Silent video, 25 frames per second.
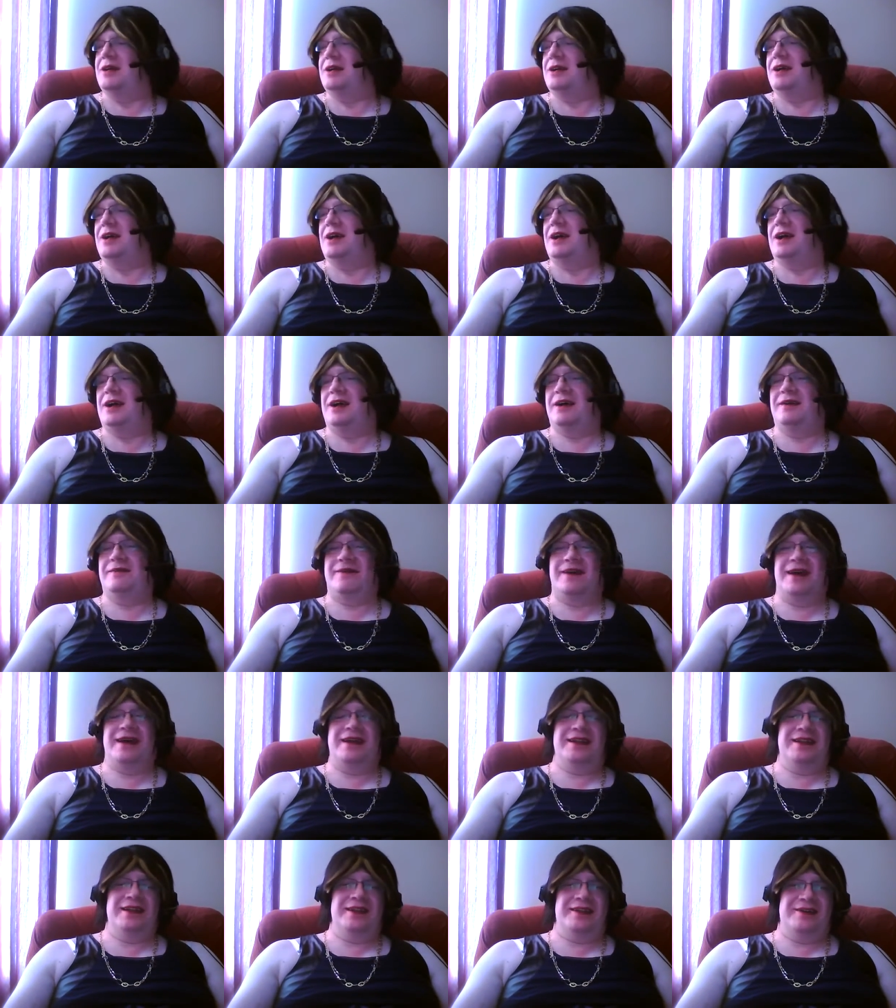I've
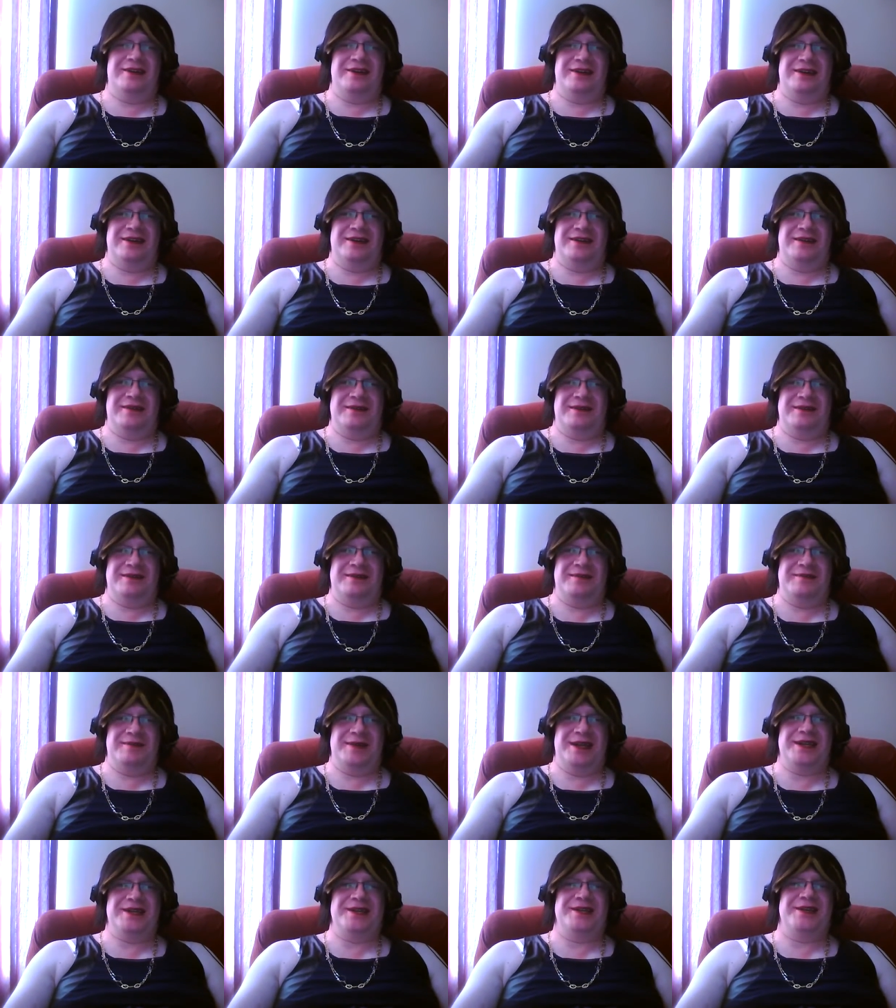had to learn to
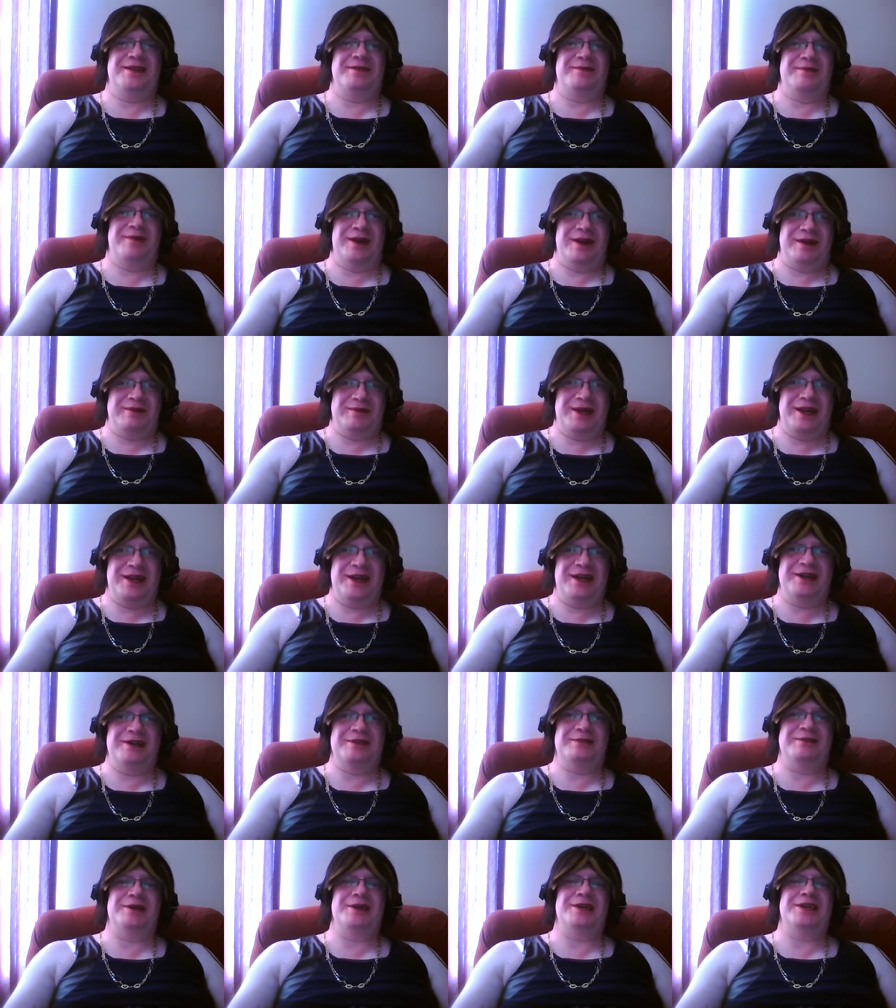make sure to bring my
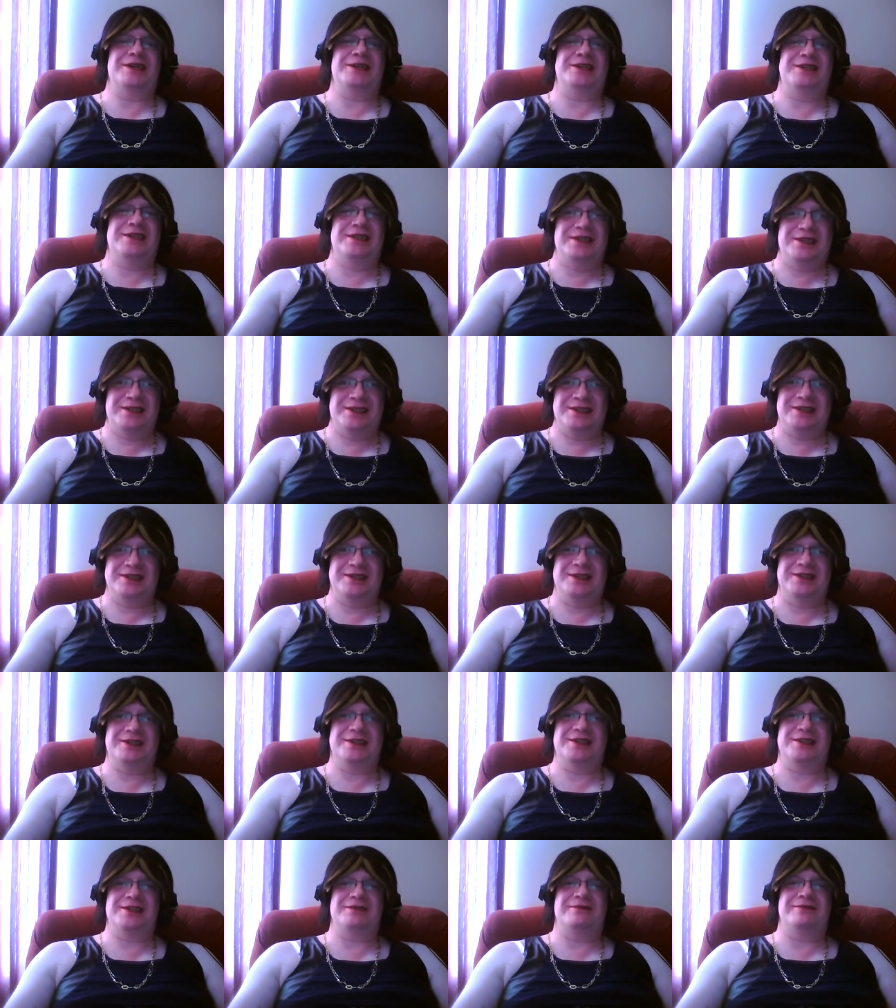hairbrush
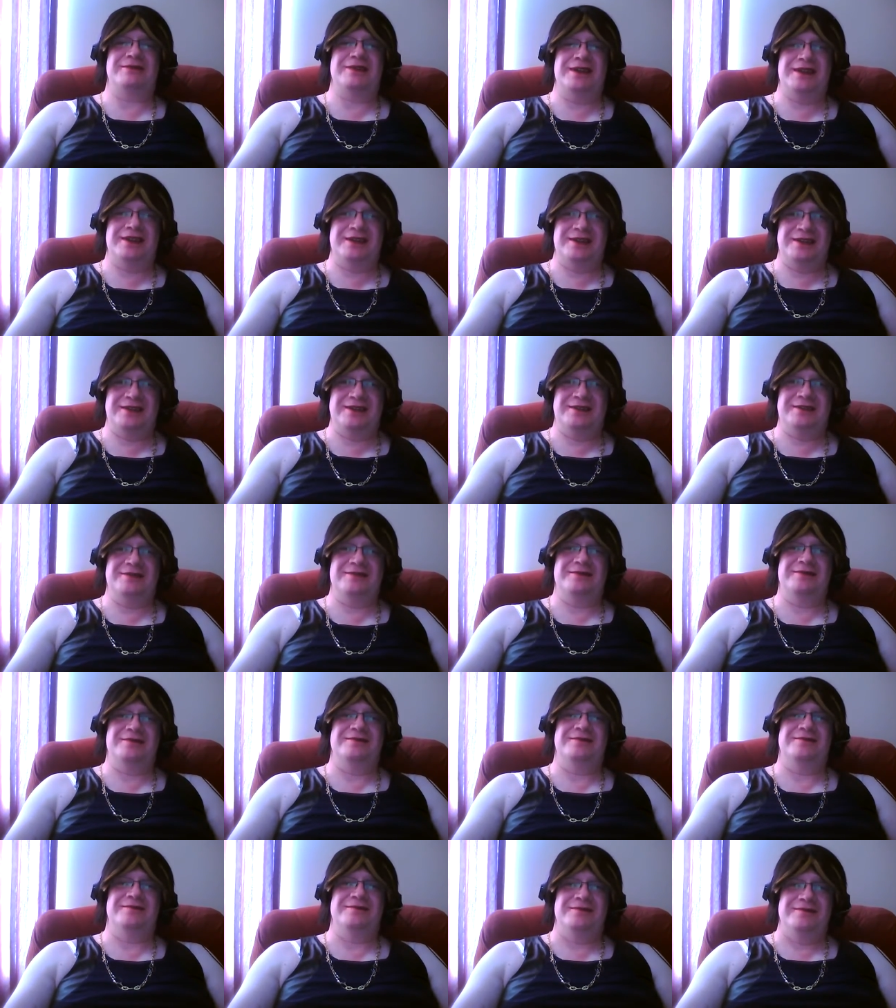because the wind
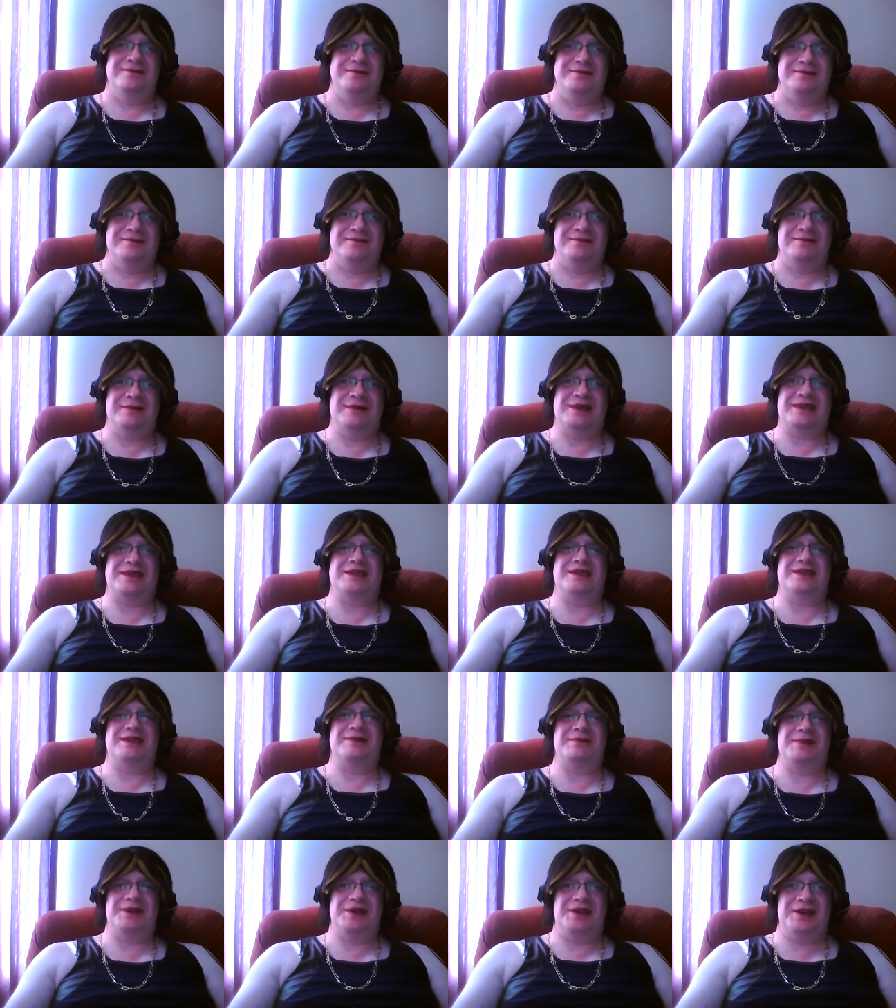messes
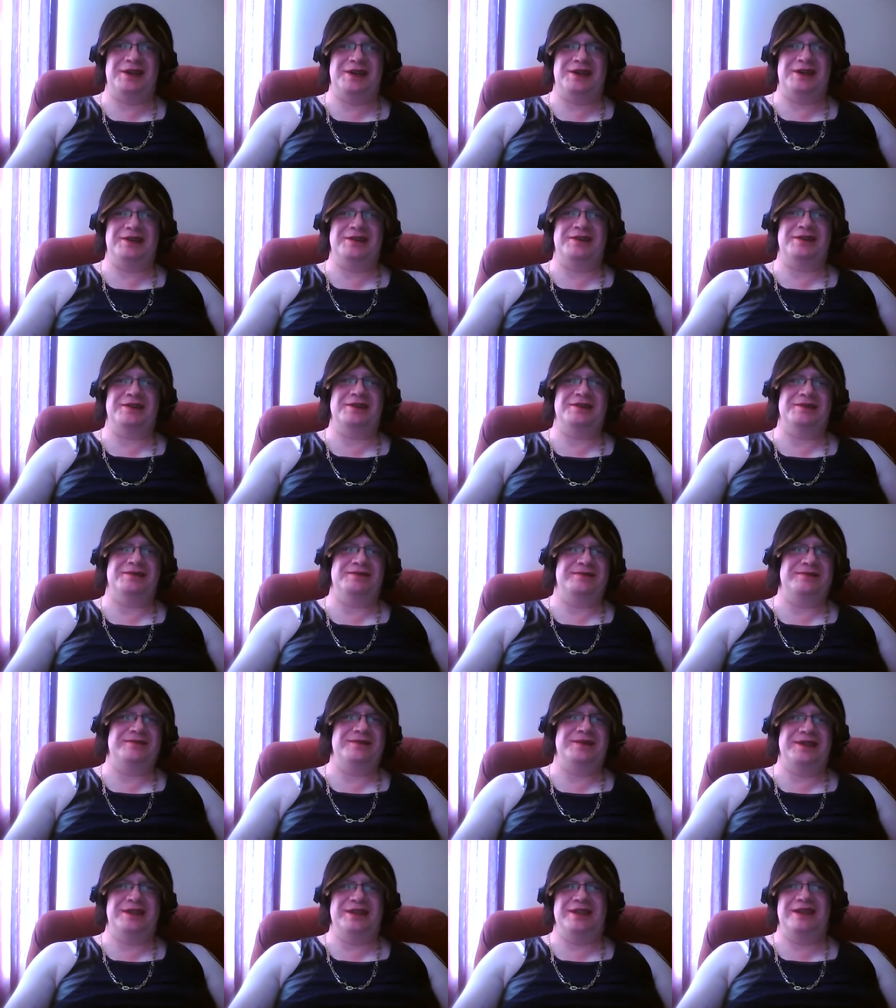up your hair, although
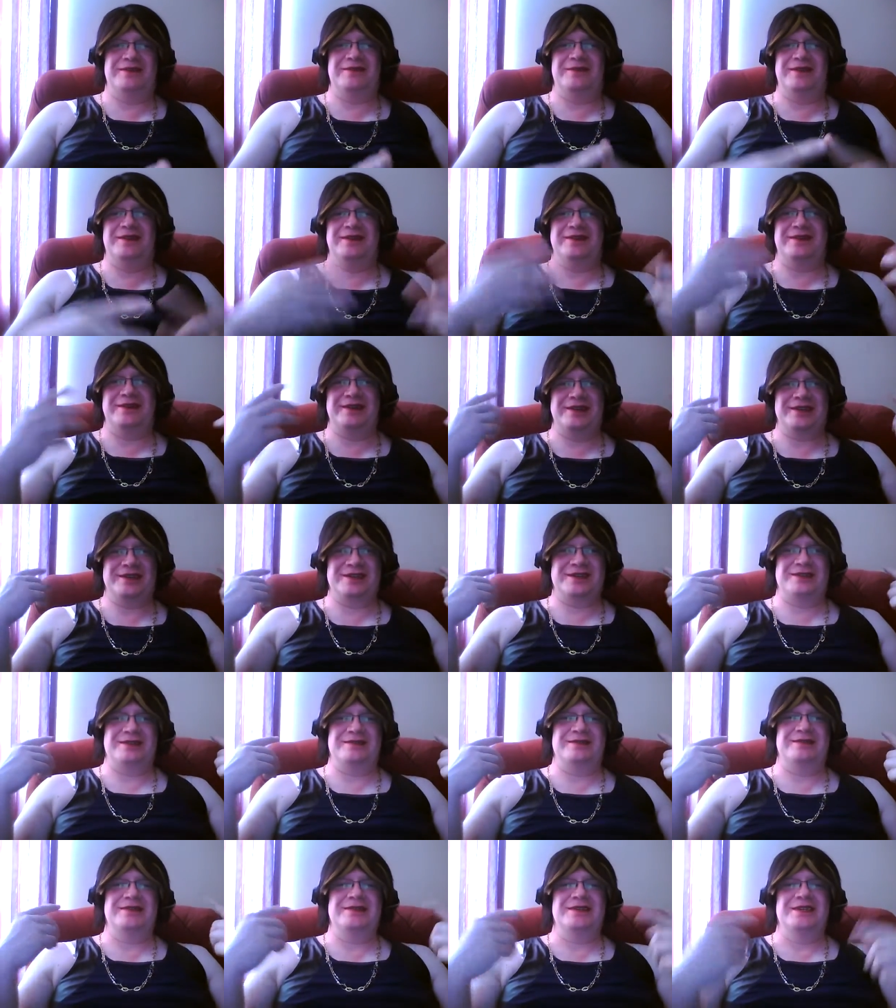you'd never know because
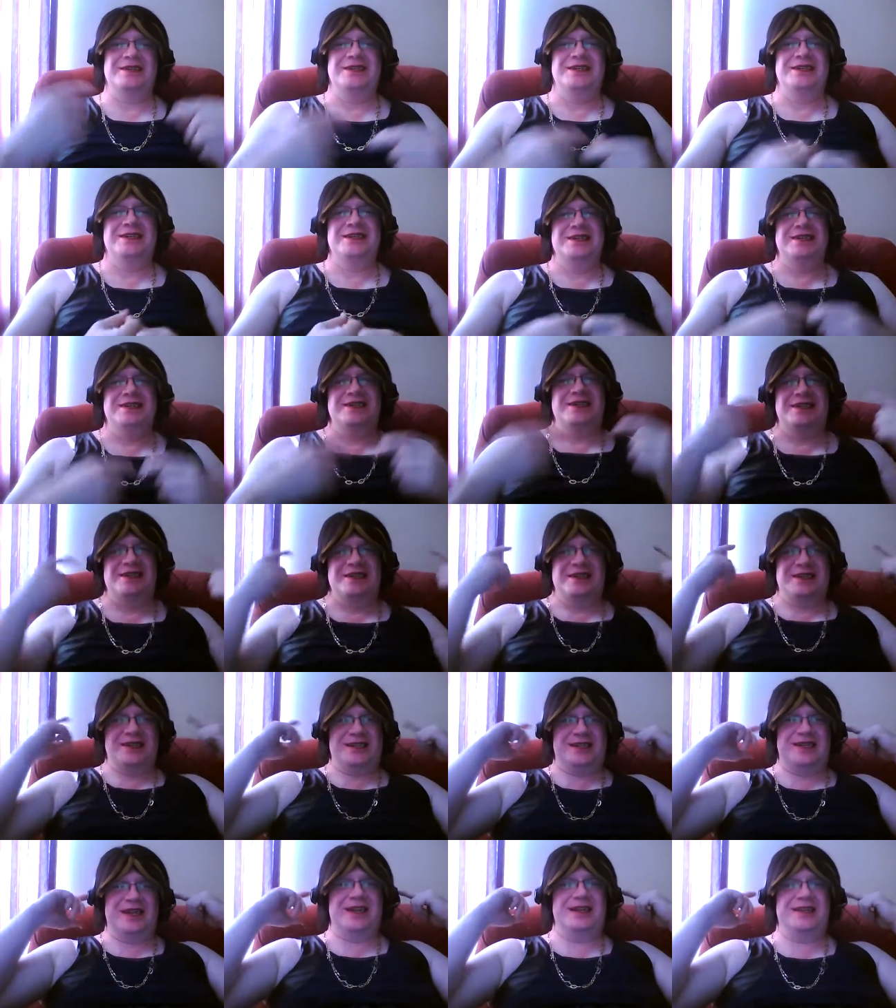this
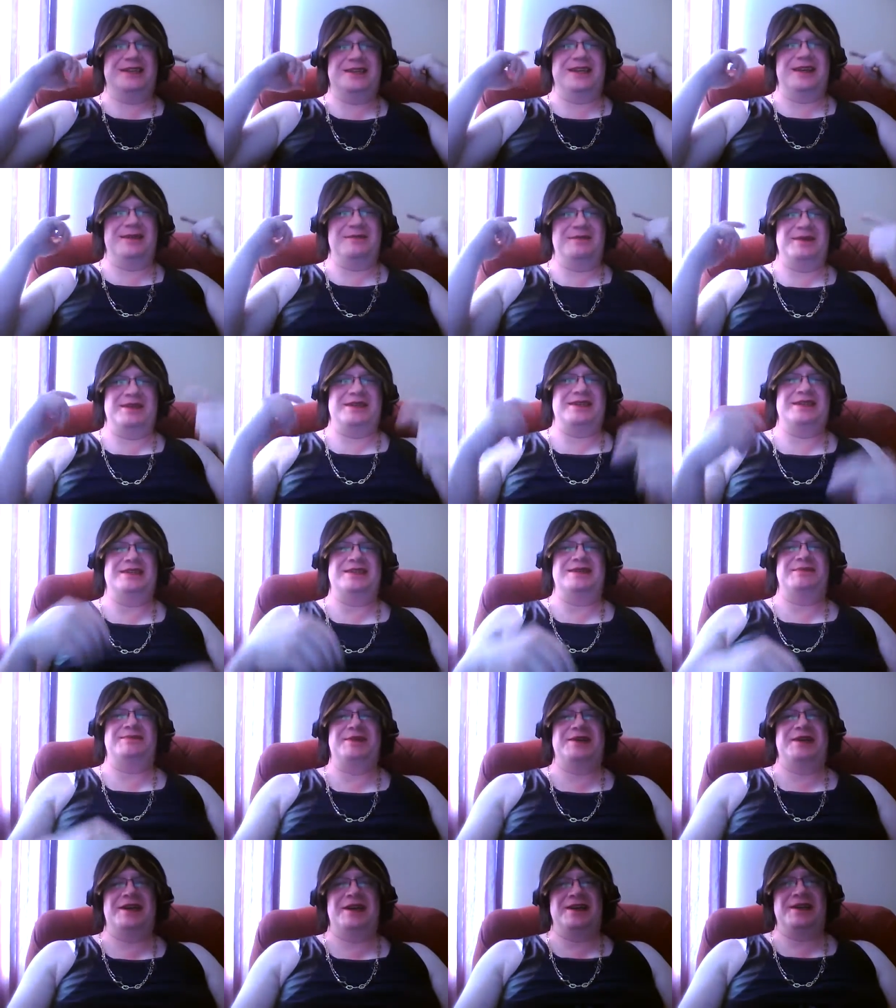headset messes up
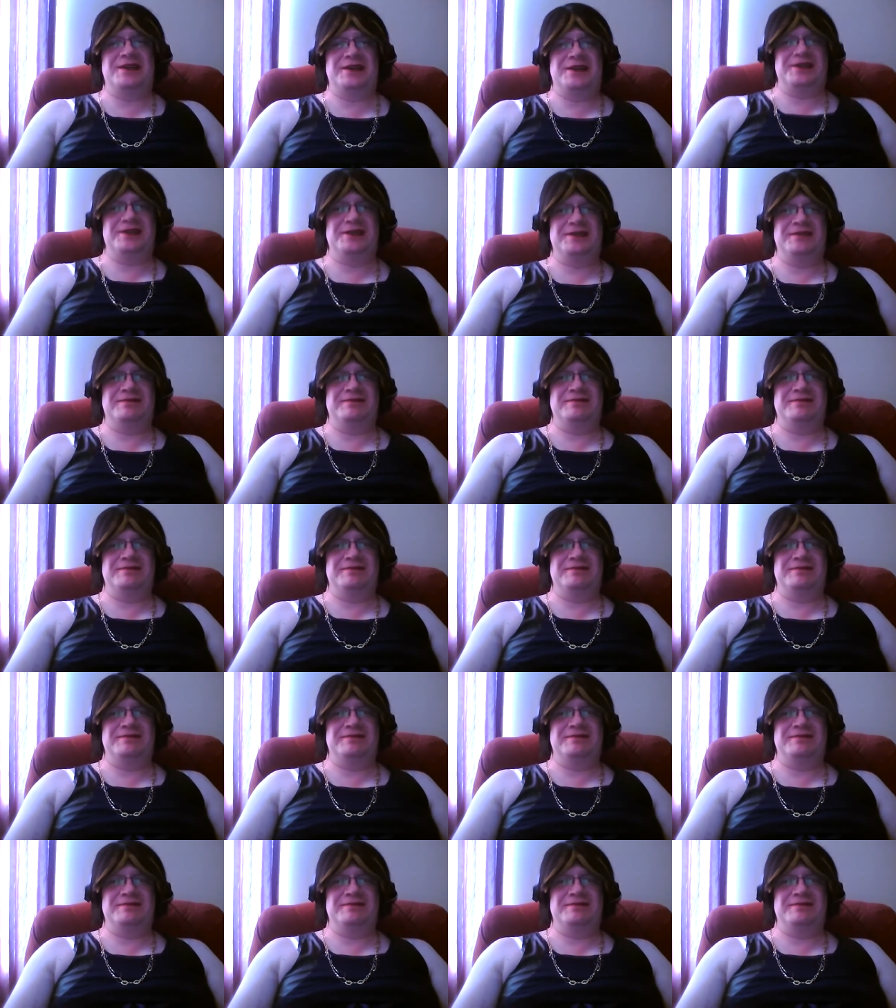your hair too.